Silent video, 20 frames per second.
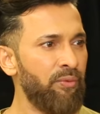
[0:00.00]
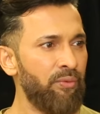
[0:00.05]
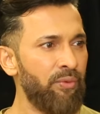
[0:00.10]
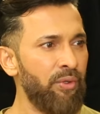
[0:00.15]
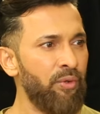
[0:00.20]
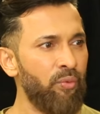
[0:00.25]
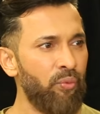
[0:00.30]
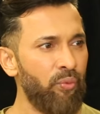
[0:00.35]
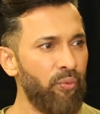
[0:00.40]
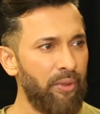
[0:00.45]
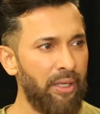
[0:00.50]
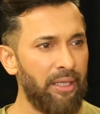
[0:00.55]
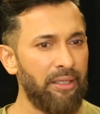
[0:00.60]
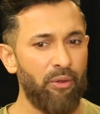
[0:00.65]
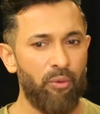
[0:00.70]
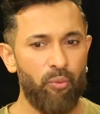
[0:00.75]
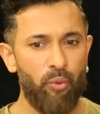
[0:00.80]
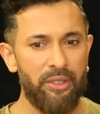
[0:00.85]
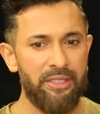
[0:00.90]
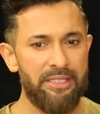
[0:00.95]
you know, at
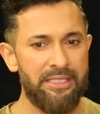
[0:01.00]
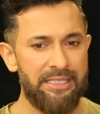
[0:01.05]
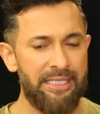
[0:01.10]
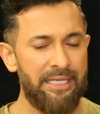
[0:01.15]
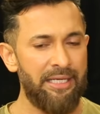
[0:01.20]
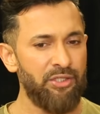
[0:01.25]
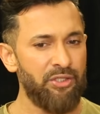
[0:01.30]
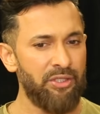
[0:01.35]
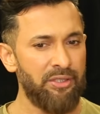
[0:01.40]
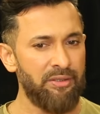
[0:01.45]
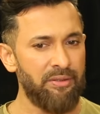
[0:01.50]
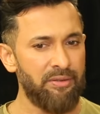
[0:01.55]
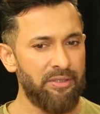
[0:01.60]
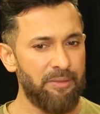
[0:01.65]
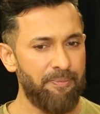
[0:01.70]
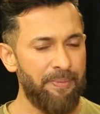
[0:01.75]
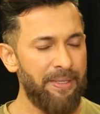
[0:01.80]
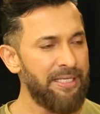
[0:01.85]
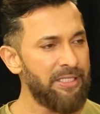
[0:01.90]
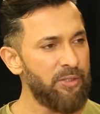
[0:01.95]
what stage and
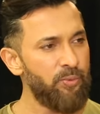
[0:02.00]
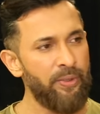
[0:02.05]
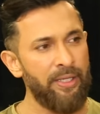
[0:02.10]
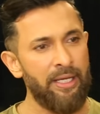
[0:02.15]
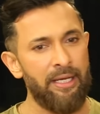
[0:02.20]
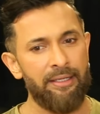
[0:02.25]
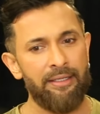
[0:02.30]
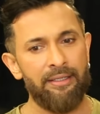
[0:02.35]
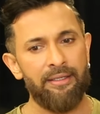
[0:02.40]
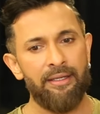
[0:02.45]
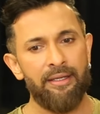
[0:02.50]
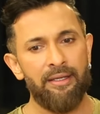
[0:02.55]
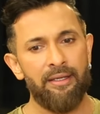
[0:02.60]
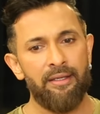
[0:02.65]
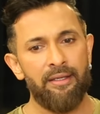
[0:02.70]
space we are in.